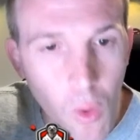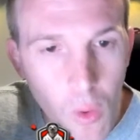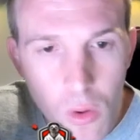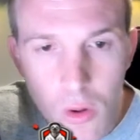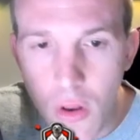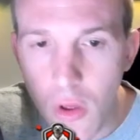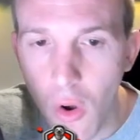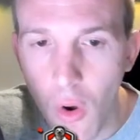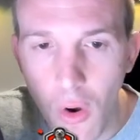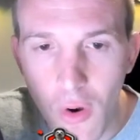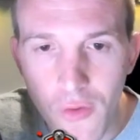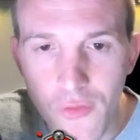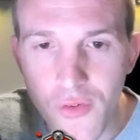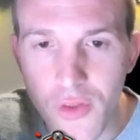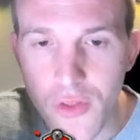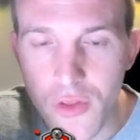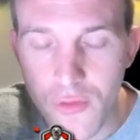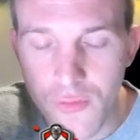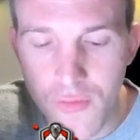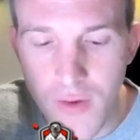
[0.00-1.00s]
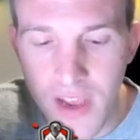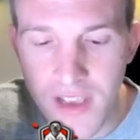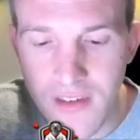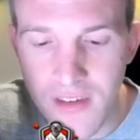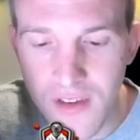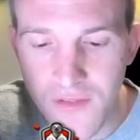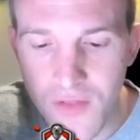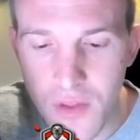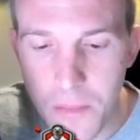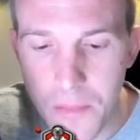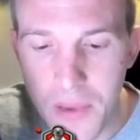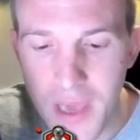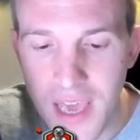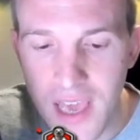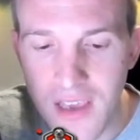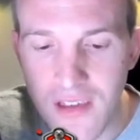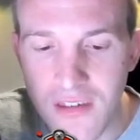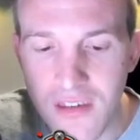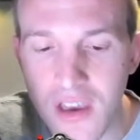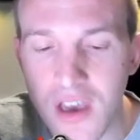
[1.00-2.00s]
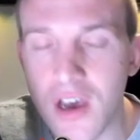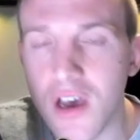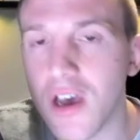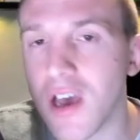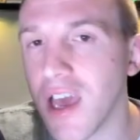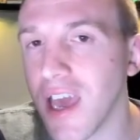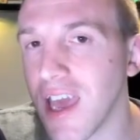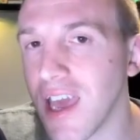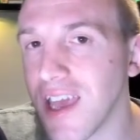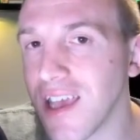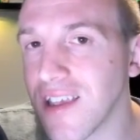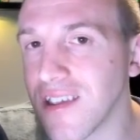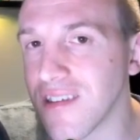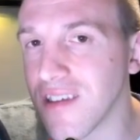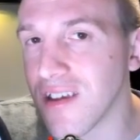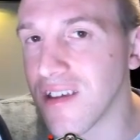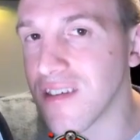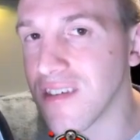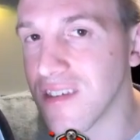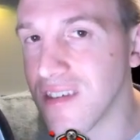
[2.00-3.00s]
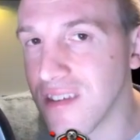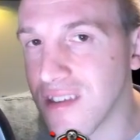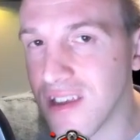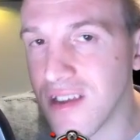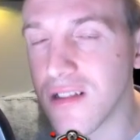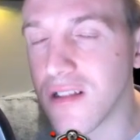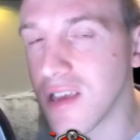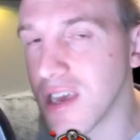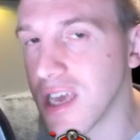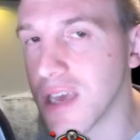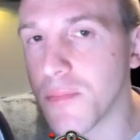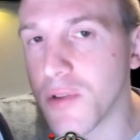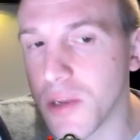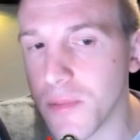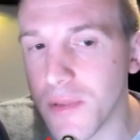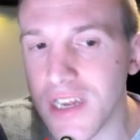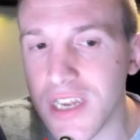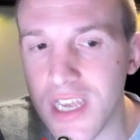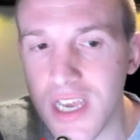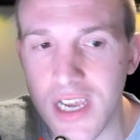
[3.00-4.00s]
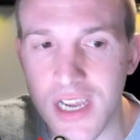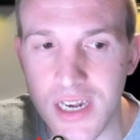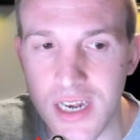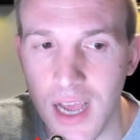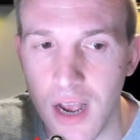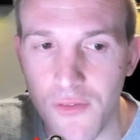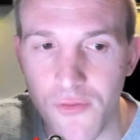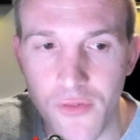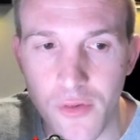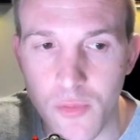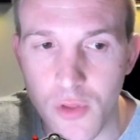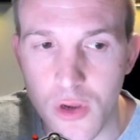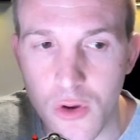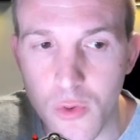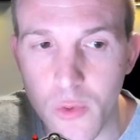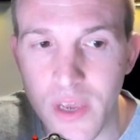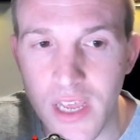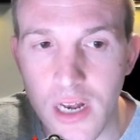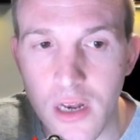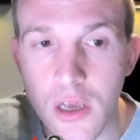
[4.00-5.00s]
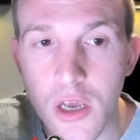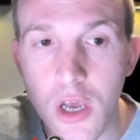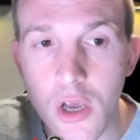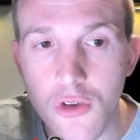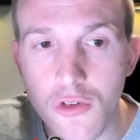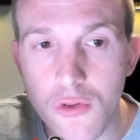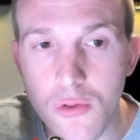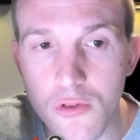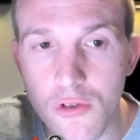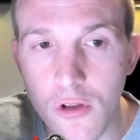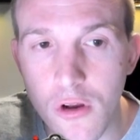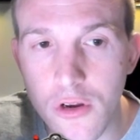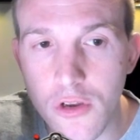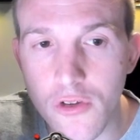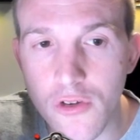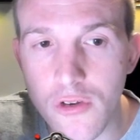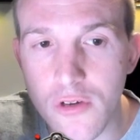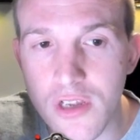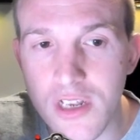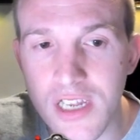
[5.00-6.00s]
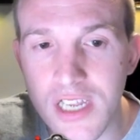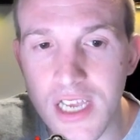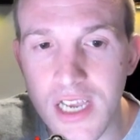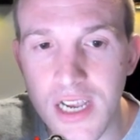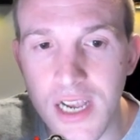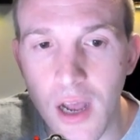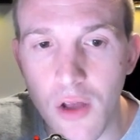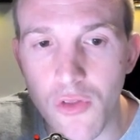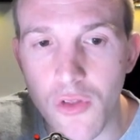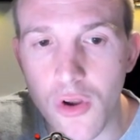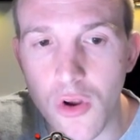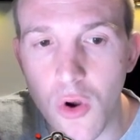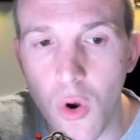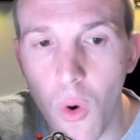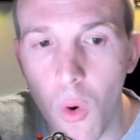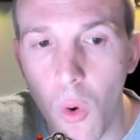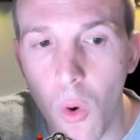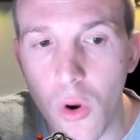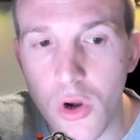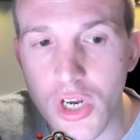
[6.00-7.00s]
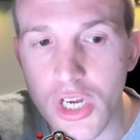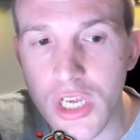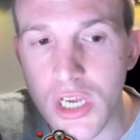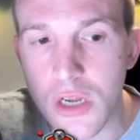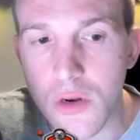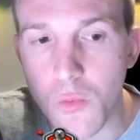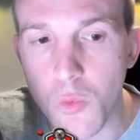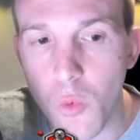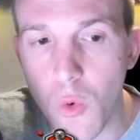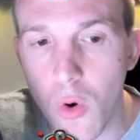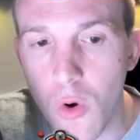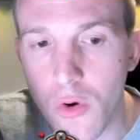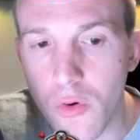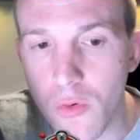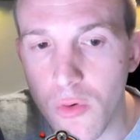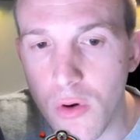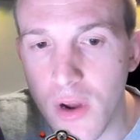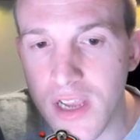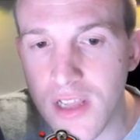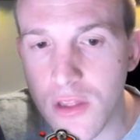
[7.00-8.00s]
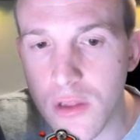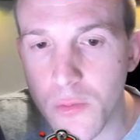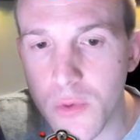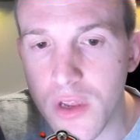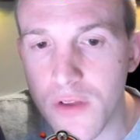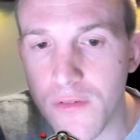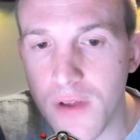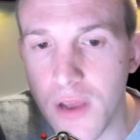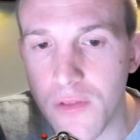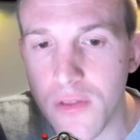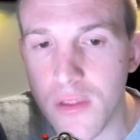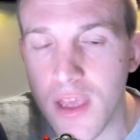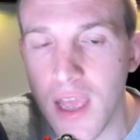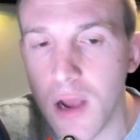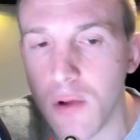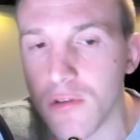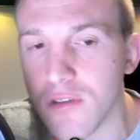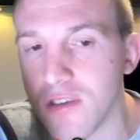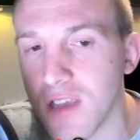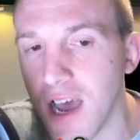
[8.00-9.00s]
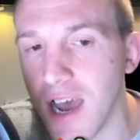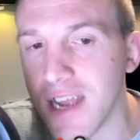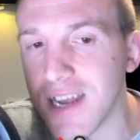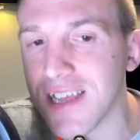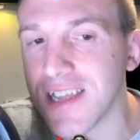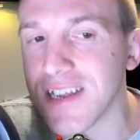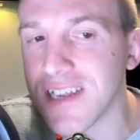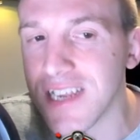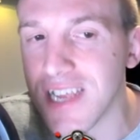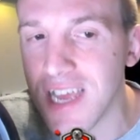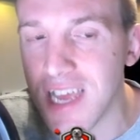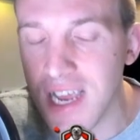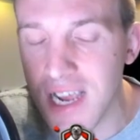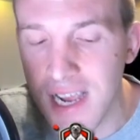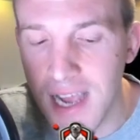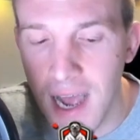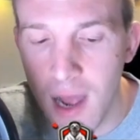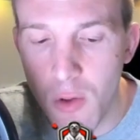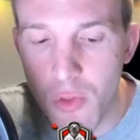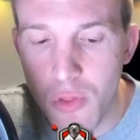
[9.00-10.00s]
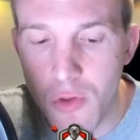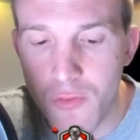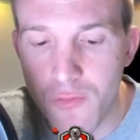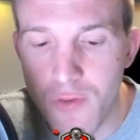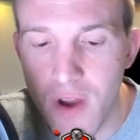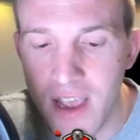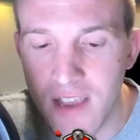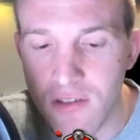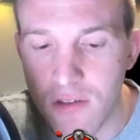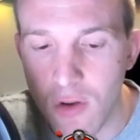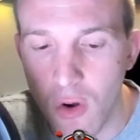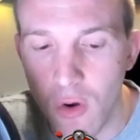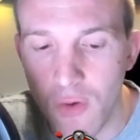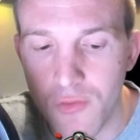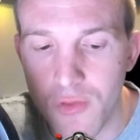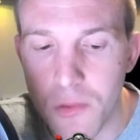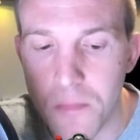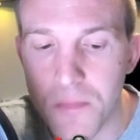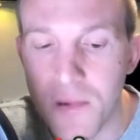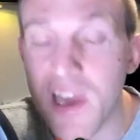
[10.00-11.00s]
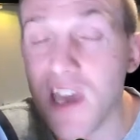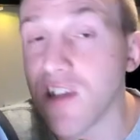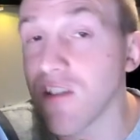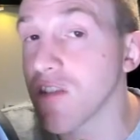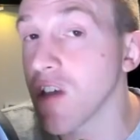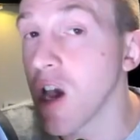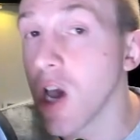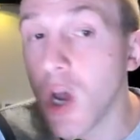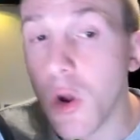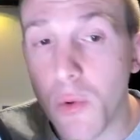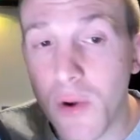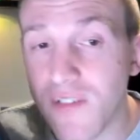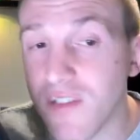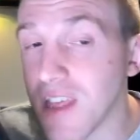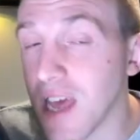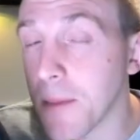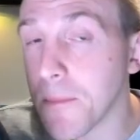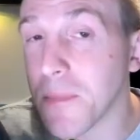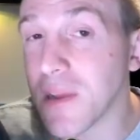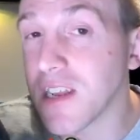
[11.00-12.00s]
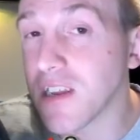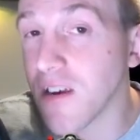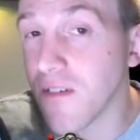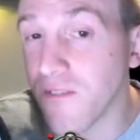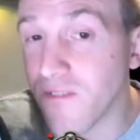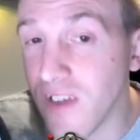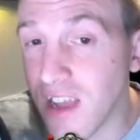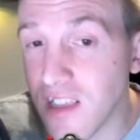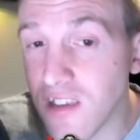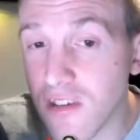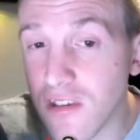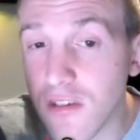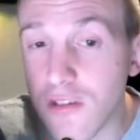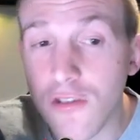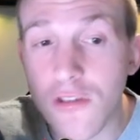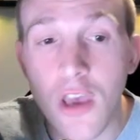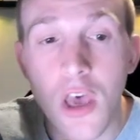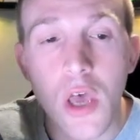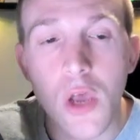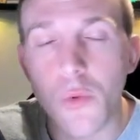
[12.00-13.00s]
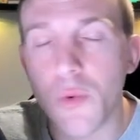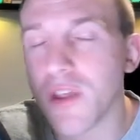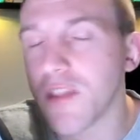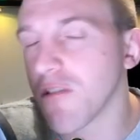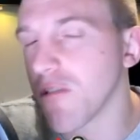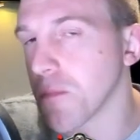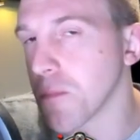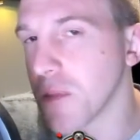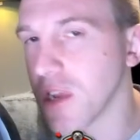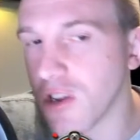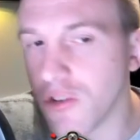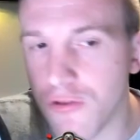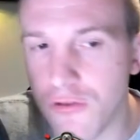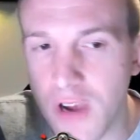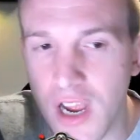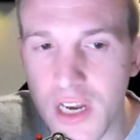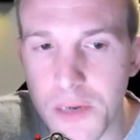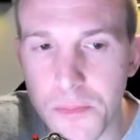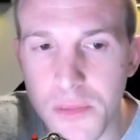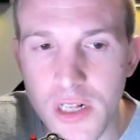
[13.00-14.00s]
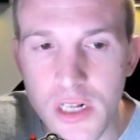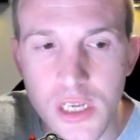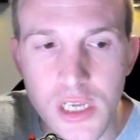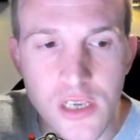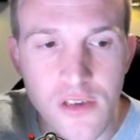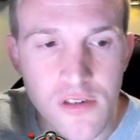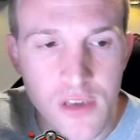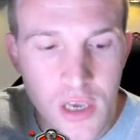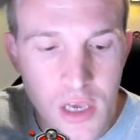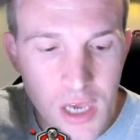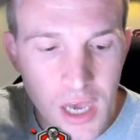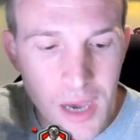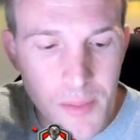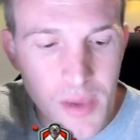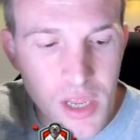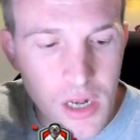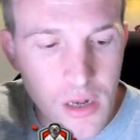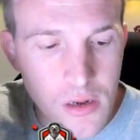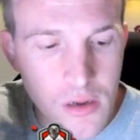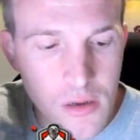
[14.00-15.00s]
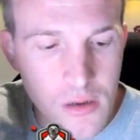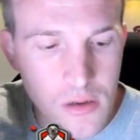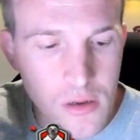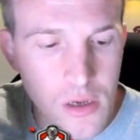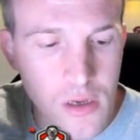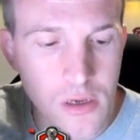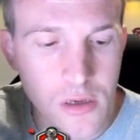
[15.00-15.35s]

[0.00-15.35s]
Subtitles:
all of the rest of the base is still able to be taken down from the queen. So as long as you can take out the core, she can walk right the way around the outside and take out the rest of the base, whether that be defenses, whether it be trash buildings. I mean,